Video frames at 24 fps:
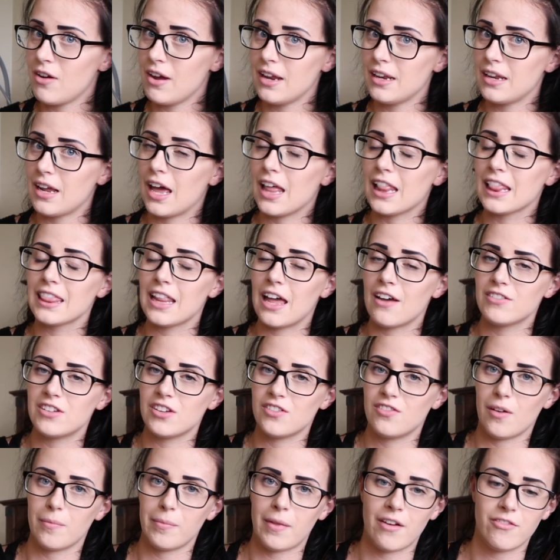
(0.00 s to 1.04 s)
I'd love
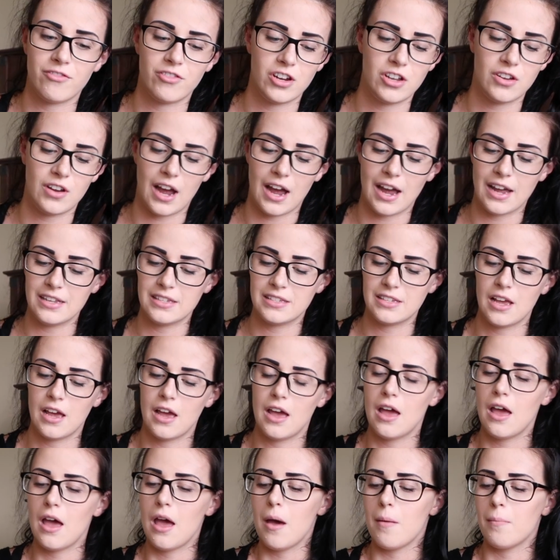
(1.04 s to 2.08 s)
to film that for you guys.
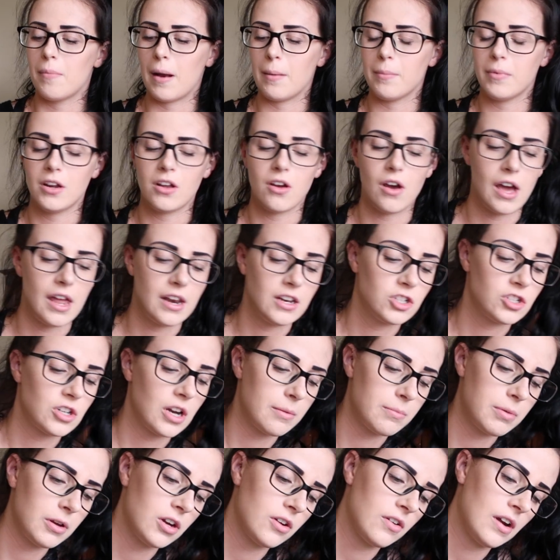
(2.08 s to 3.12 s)
But I'm gonna go ahead and
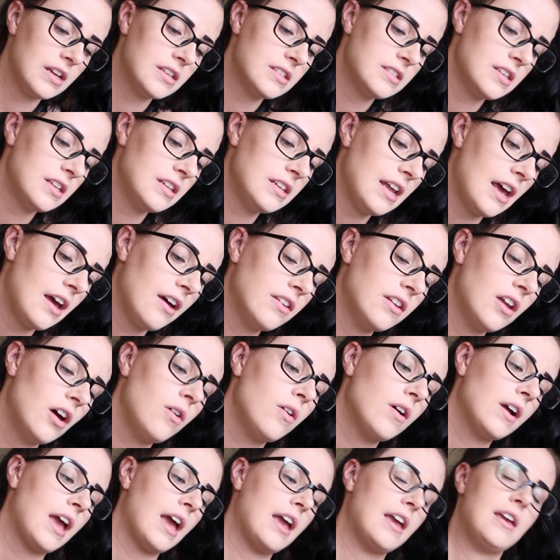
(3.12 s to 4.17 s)
try and put Grayson down.
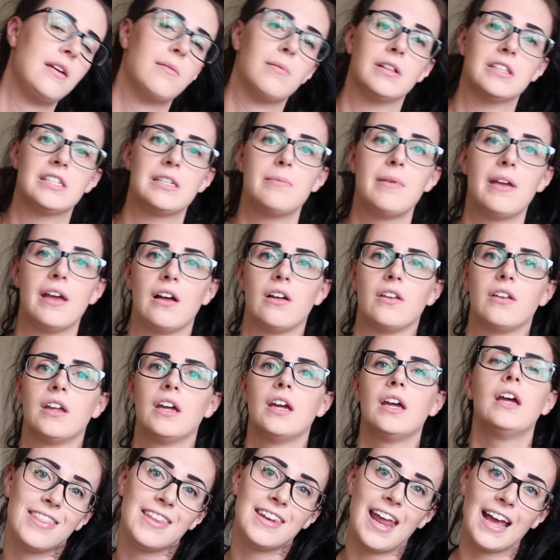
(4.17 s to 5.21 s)
No, okay, he wants to be held.
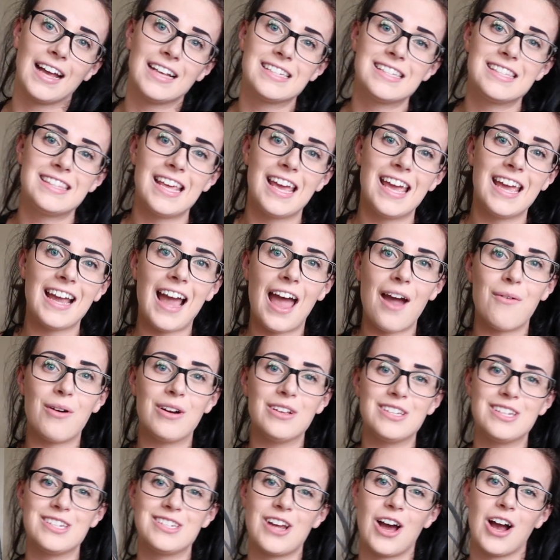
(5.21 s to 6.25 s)
The next thing I
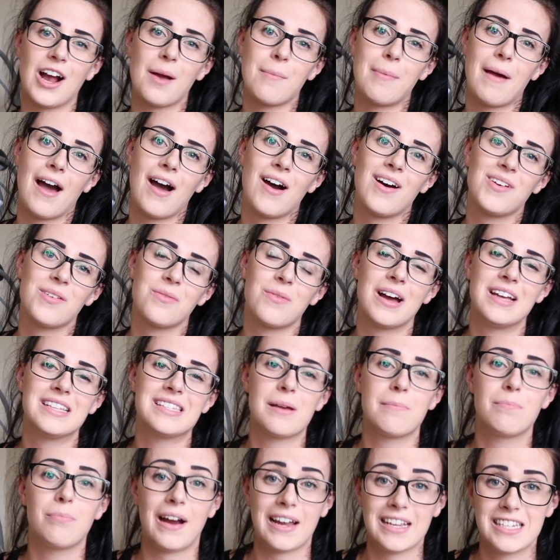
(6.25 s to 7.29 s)
wanted to talk about was
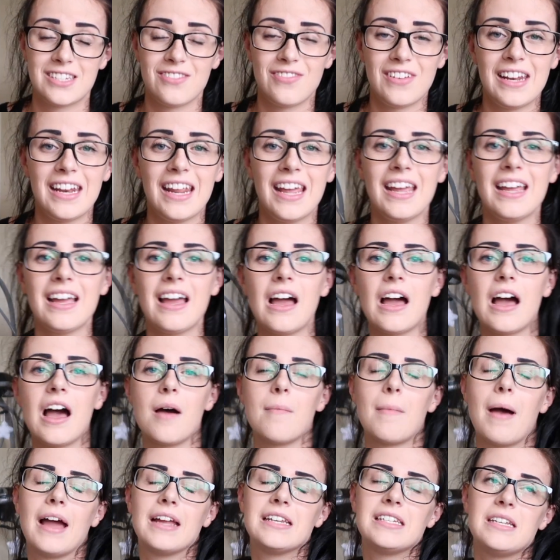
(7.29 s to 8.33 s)
breastfeeding.
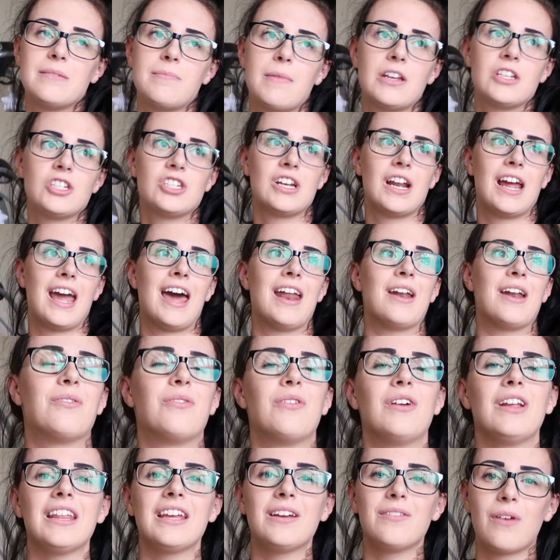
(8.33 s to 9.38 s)
I did mention I a
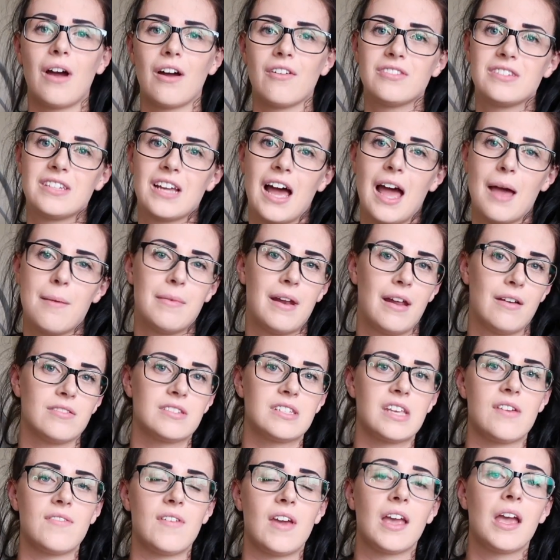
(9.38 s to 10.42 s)
really rough time and I
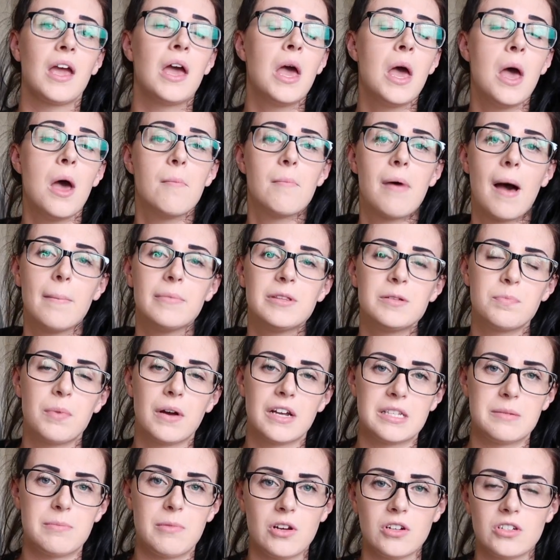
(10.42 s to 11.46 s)
was giving pumped
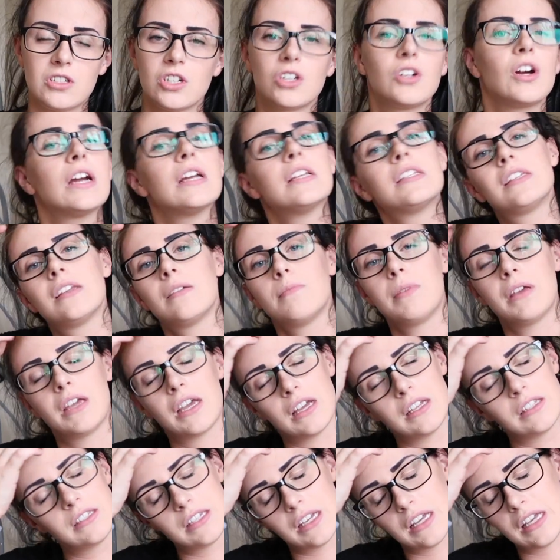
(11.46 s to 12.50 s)
breast milk to Grayson
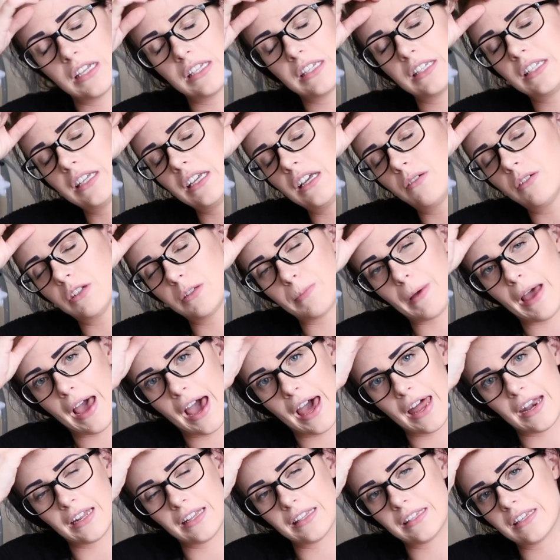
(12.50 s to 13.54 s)
because his seal was
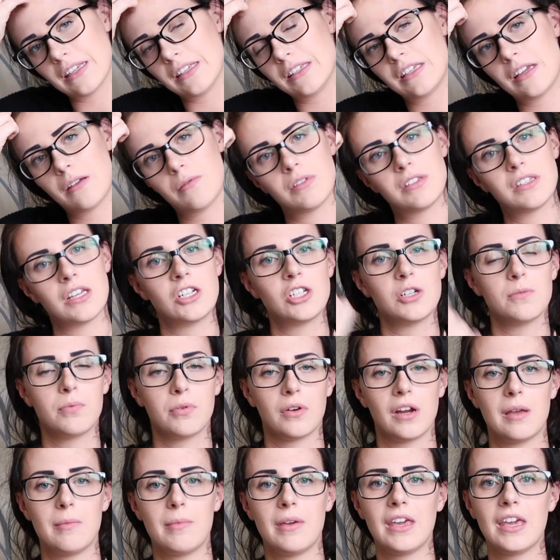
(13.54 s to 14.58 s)
bad, and since he was such a
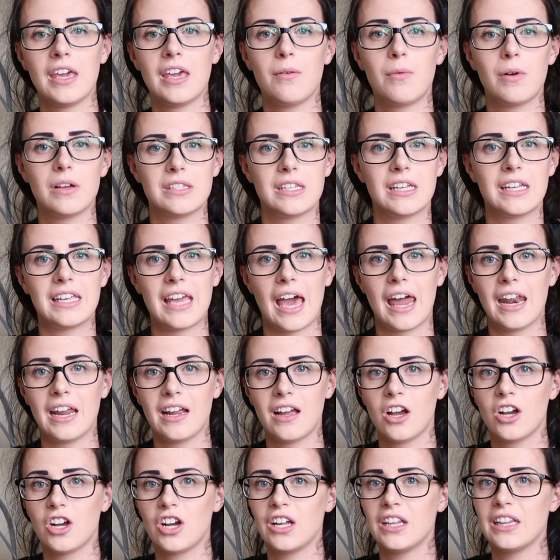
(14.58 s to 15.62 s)
preemie, he wasn't
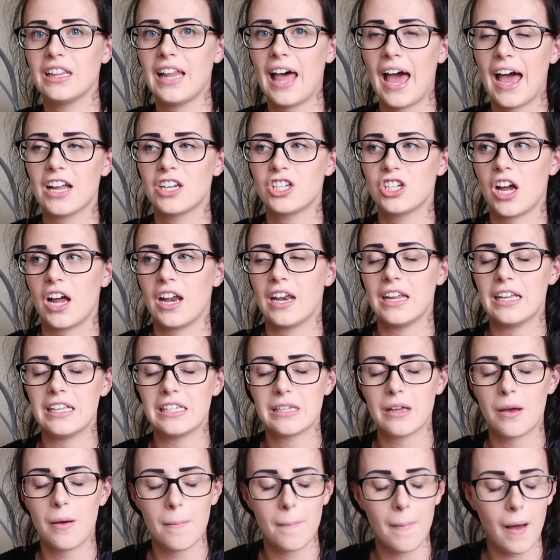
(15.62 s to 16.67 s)
getting a good latch on
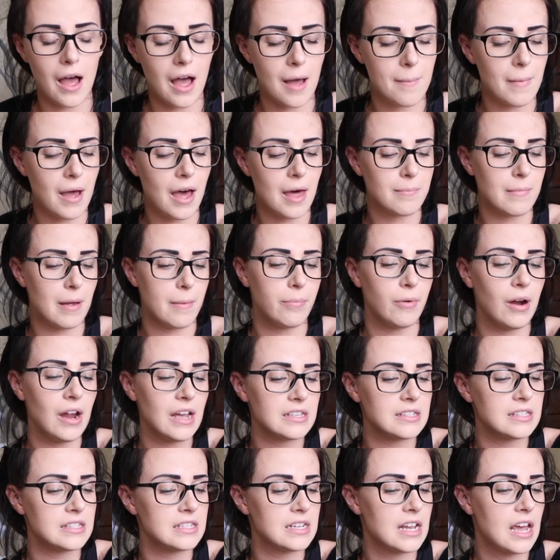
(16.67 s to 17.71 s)
his on my
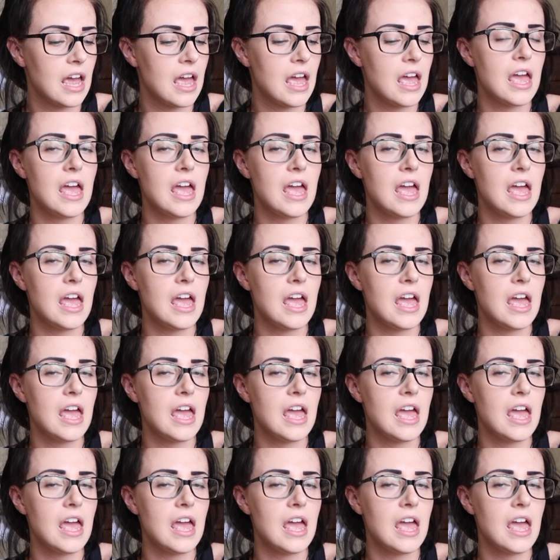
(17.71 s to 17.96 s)
breast.